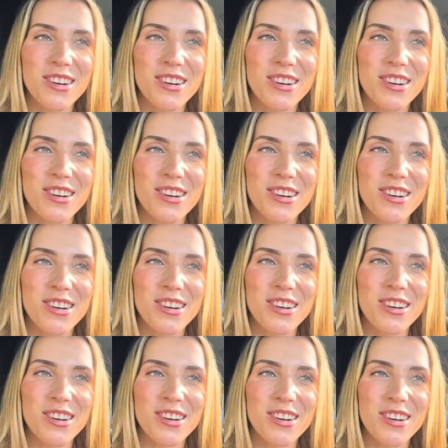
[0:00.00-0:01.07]

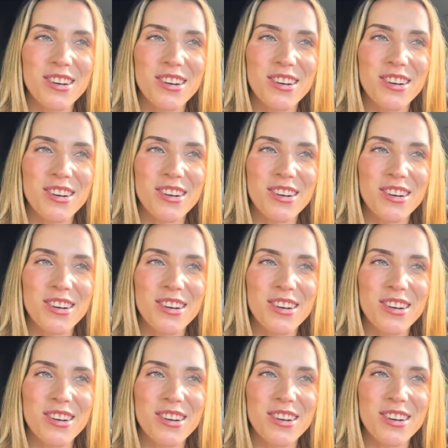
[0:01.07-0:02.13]

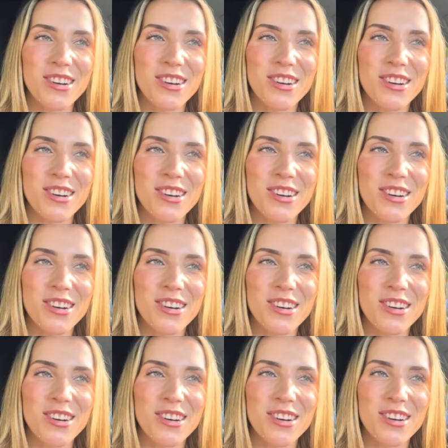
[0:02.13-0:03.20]

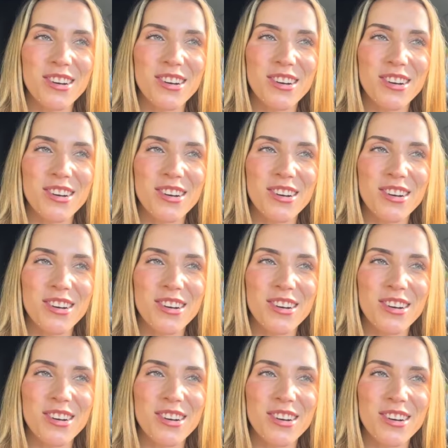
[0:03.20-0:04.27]

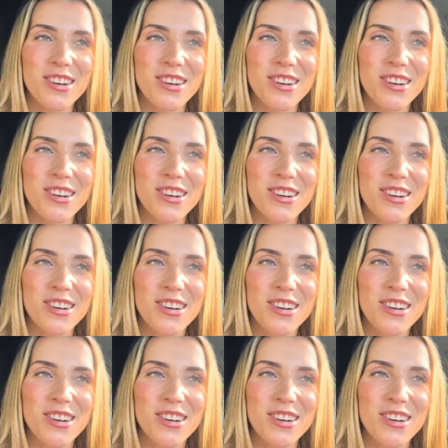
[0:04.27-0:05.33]

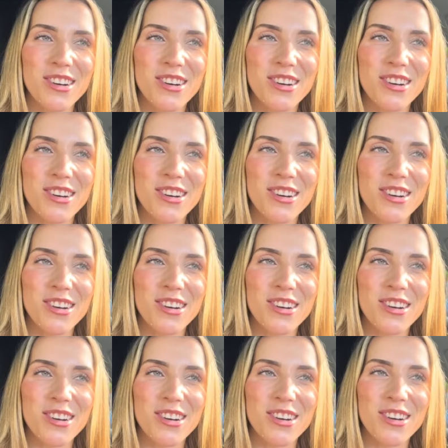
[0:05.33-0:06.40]

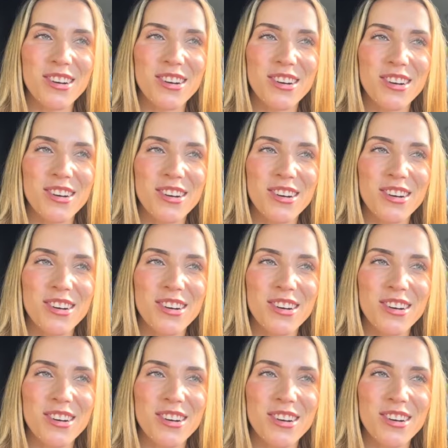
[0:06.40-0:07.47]

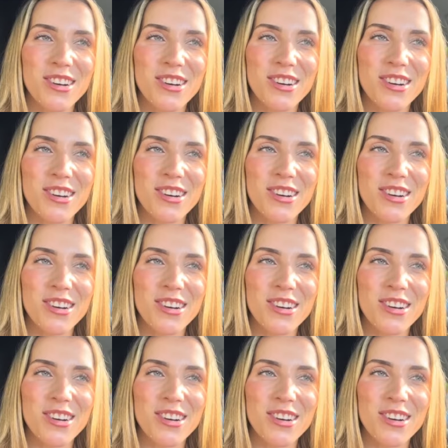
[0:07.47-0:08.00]
This person isn't speaking.